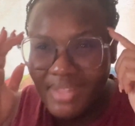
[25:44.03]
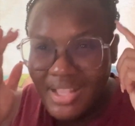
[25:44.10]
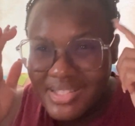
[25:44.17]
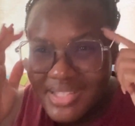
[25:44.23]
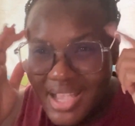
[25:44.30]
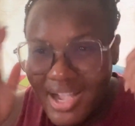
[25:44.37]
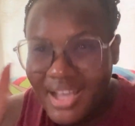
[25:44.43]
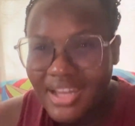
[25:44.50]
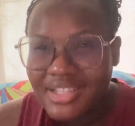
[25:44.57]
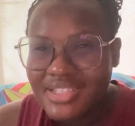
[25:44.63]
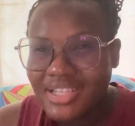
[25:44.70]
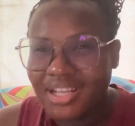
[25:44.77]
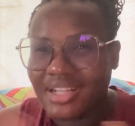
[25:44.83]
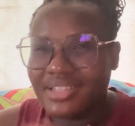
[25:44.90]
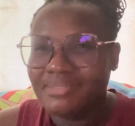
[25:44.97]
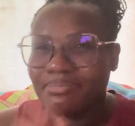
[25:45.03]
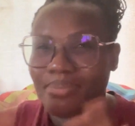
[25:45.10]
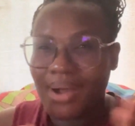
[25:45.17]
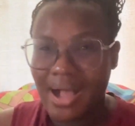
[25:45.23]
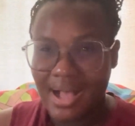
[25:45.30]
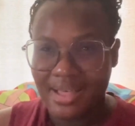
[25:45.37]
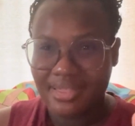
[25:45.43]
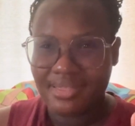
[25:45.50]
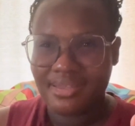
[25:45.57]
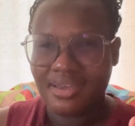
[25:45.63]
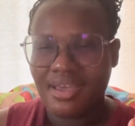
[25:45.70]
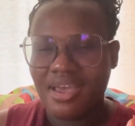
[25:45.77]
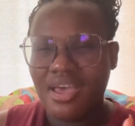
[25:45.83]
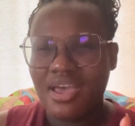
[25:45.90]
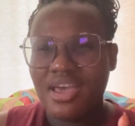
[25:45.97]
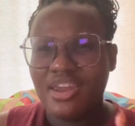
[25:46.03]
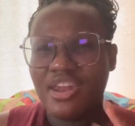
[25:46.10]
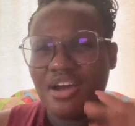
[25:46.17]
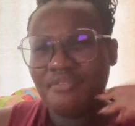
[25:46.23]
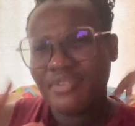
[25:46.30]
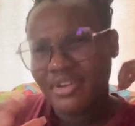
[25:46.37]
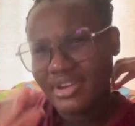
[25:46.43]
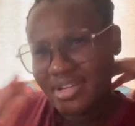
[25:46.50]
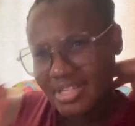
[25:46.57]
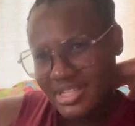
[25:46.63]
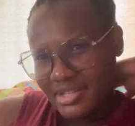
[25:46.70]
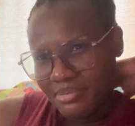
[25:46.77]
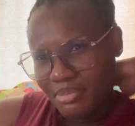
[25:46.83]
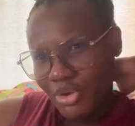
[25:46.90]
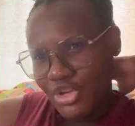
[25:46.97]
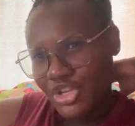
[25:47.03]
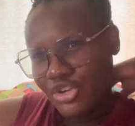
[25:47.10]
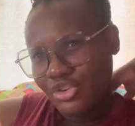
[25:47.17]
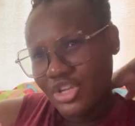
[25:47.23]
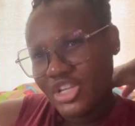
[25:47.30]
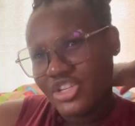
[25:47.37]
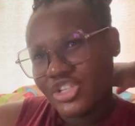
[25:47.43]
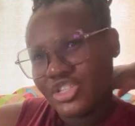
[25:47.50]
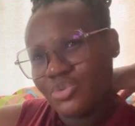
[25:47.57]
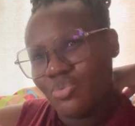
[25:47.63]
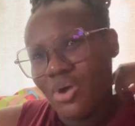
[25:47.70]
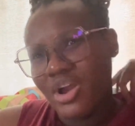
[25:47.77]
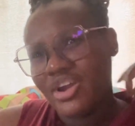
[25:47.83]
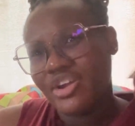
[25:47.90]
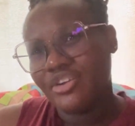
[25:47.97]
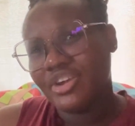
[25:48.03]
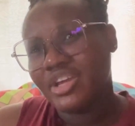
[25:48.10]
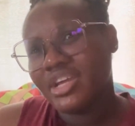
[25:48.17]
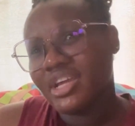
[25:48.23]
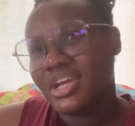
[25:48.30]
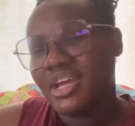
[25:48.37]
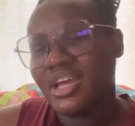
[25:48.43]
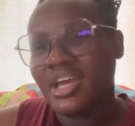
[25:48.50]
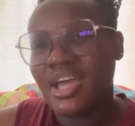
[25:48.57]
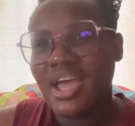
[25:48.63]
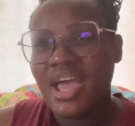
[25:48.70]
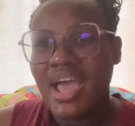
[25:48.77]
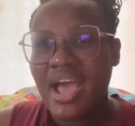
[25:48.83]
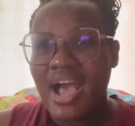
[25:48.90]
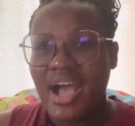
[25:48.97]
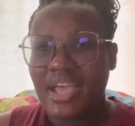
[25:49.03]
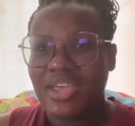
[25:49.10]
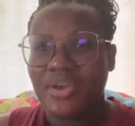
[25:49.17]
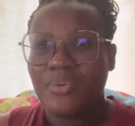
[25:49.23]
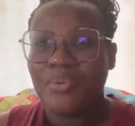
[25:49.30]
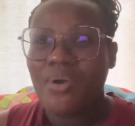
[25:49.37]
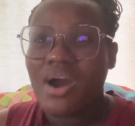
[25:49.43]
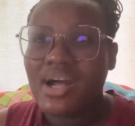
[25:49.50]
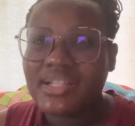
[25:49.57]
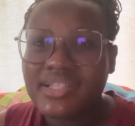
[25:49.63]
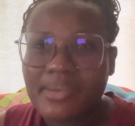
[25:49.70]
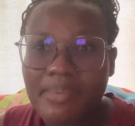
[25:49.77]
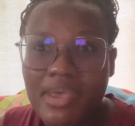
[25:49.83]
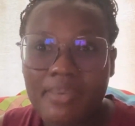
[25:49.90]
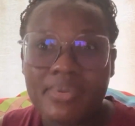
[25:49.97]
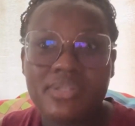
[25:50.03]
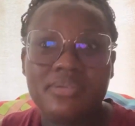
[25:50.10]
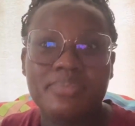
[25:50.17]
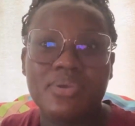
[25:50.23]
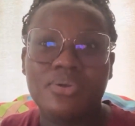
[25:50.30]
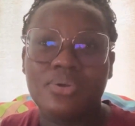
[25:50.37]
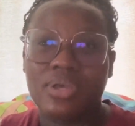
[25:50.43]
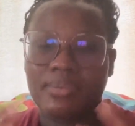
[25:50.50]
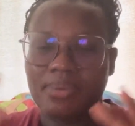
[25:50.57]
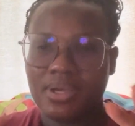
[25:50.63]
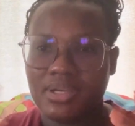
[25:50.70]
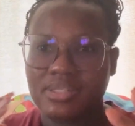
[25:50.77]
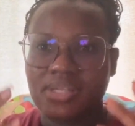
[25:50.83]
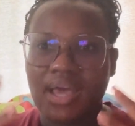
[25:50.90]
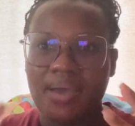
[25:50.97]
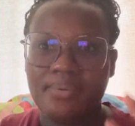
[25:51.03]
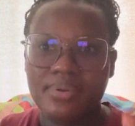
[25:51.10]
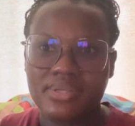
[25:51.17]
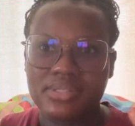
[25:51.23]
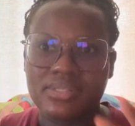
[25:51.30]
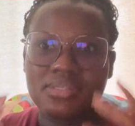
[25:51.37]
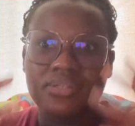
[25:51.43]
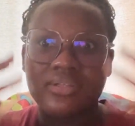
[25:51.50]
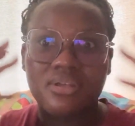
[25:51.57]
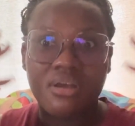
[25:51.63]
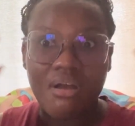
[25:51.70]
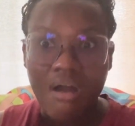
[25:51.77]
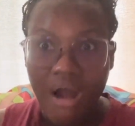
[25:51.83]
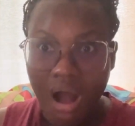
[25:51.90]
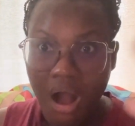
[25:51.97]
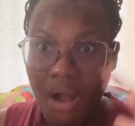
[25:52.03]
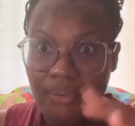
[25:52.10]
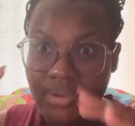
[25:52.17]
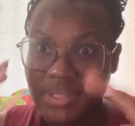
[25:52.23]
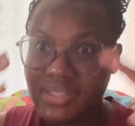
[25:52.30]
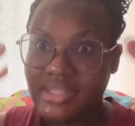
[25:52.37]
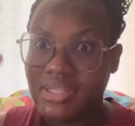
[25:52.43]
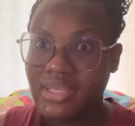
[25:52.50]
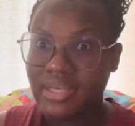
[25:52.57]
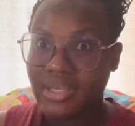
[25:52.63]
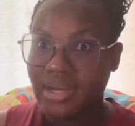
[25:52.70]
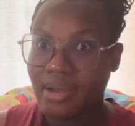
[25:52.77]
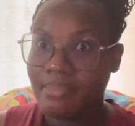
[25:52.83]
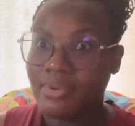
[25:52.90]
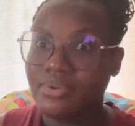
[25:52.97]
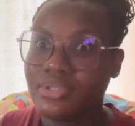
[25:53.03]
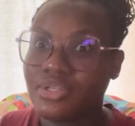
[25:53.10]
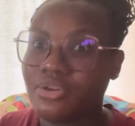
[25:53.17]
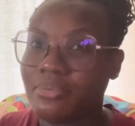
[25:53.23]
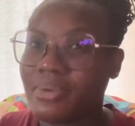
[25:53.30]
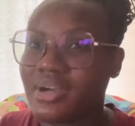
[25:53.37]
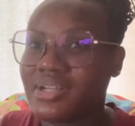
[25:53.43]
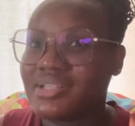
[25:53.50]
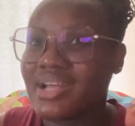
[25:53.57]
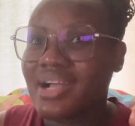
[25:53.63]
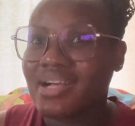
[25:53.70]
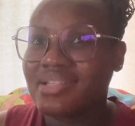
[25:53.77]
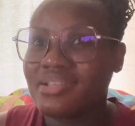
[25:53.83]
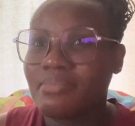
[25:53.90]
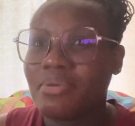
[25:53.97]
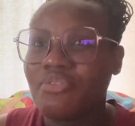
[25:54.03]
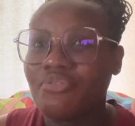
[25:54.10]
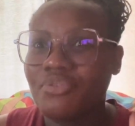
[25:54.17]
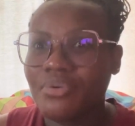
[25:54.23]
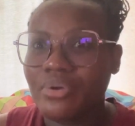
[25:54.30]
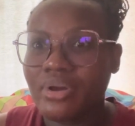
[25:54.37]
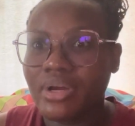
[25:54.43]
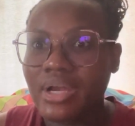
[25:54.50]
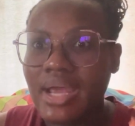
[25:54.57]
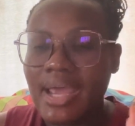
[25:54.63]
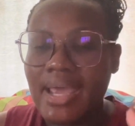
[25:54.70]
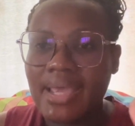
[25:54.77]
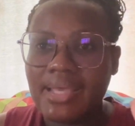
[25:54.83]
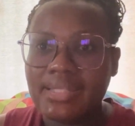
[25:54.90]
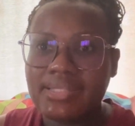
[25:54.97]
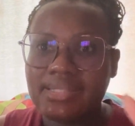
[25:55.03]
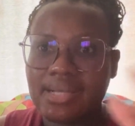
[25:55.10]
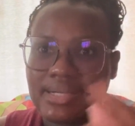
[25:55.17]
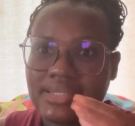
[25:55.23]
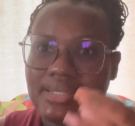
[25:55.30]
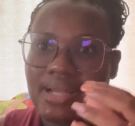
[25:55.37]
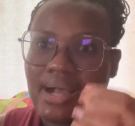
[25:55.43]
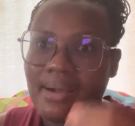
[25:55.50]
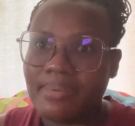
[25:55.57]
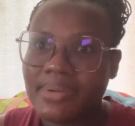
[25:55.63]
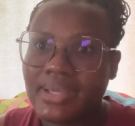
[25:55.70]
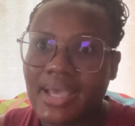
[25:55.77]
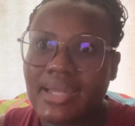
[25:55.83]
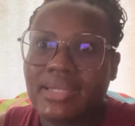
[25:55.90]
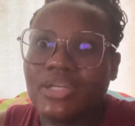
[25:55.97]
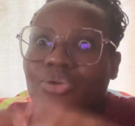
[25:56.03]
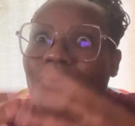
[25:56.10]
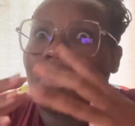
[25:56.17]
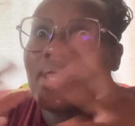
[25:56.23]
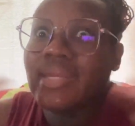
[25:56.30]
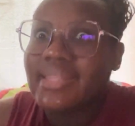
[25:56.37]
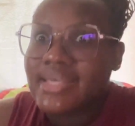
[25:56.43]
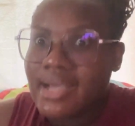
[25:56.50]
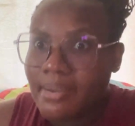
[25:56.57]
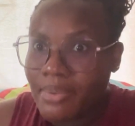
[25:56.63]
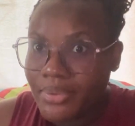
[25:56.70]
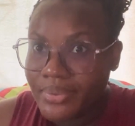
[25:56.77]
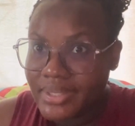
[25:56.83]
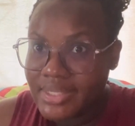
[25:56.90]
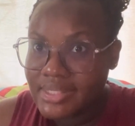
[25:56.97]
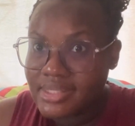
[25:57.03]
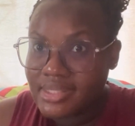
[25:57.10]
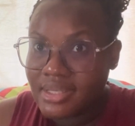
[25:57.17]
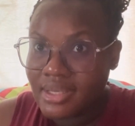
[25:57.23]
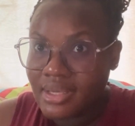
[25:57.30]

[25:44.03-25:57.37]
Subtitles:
psychological path, not very deep, but you know, you're just wondering and you want your baby to be okay. Because I was always thinking about, you know, because like I said before it started happening, I didn't know anything about this.